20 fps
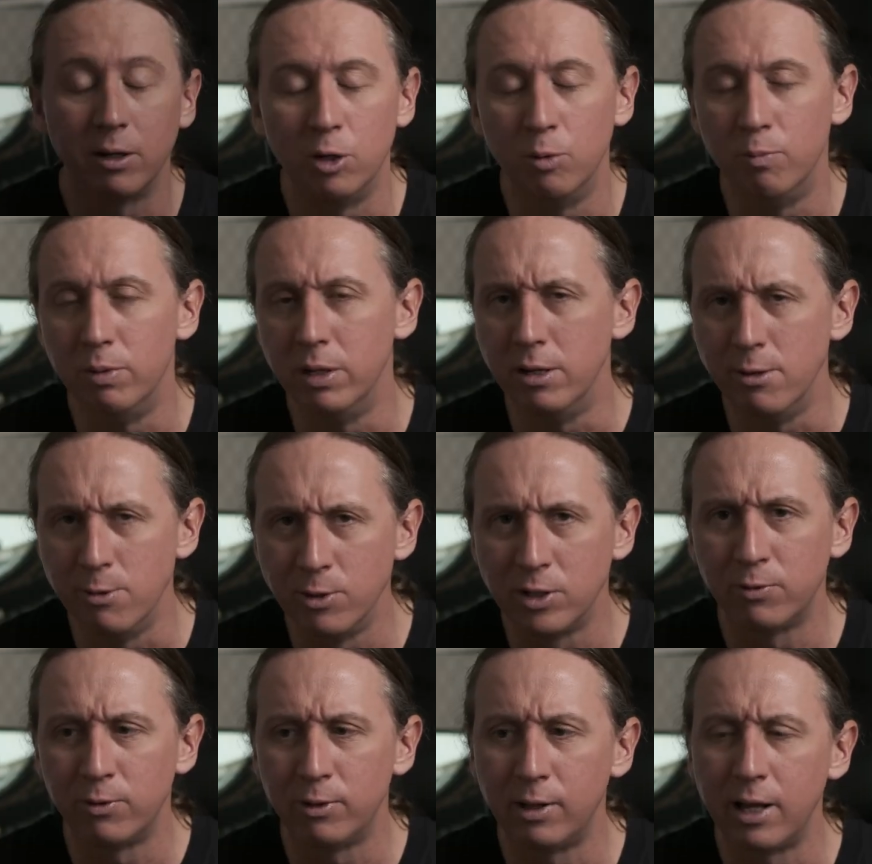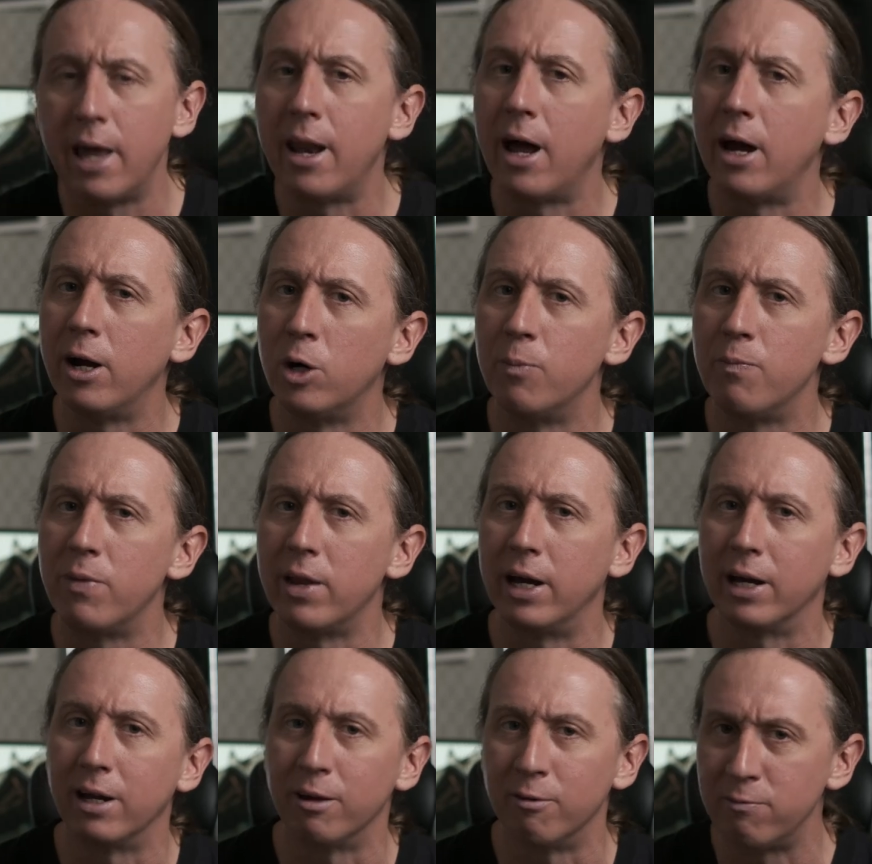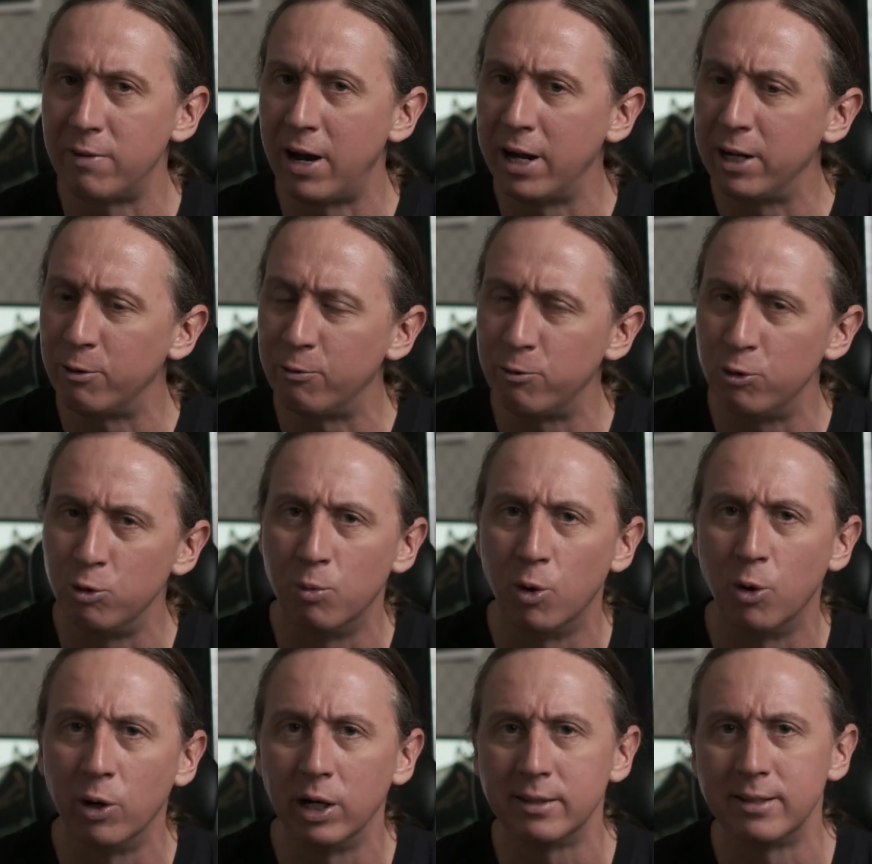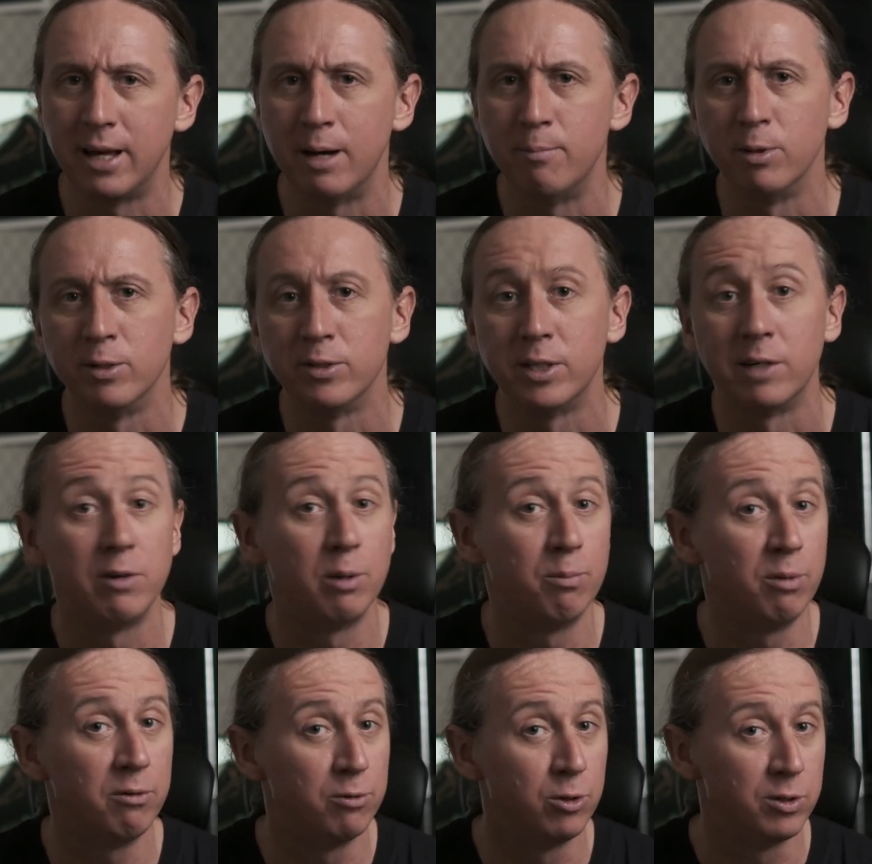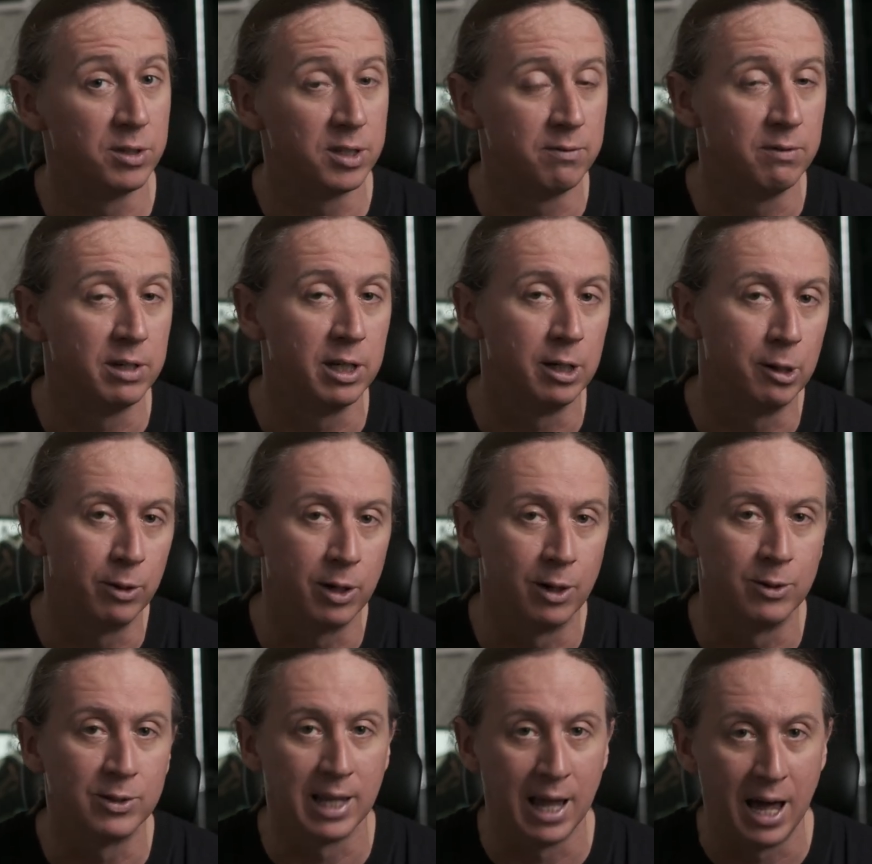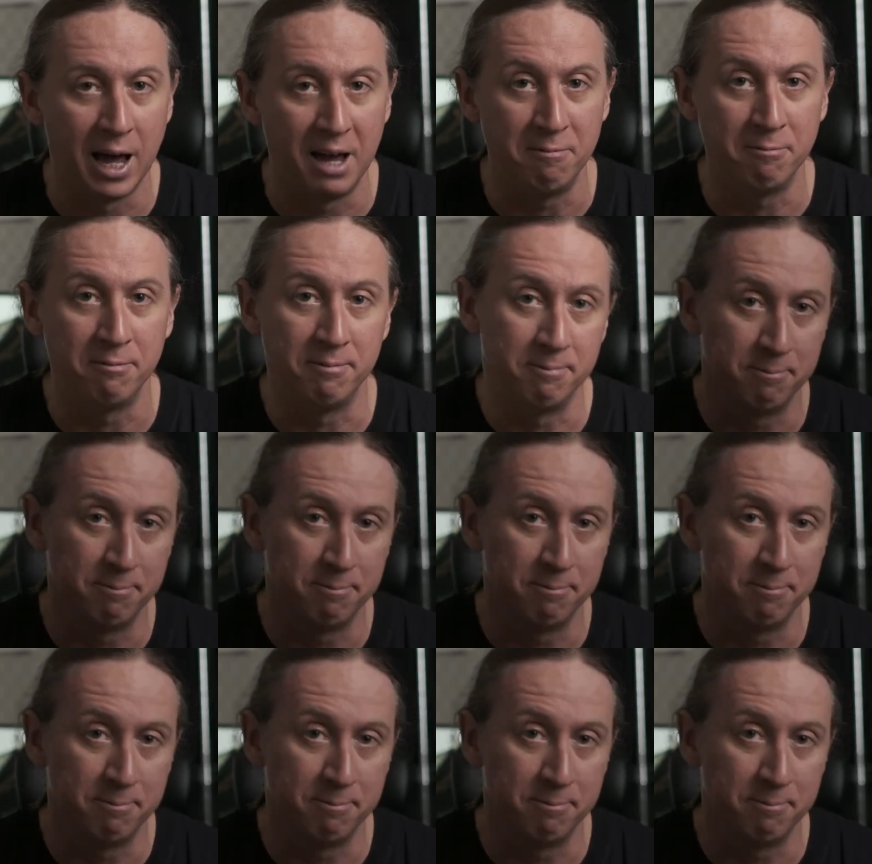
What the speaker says: could be useful, and I hope that I can find a few more examples of it before this video goes live.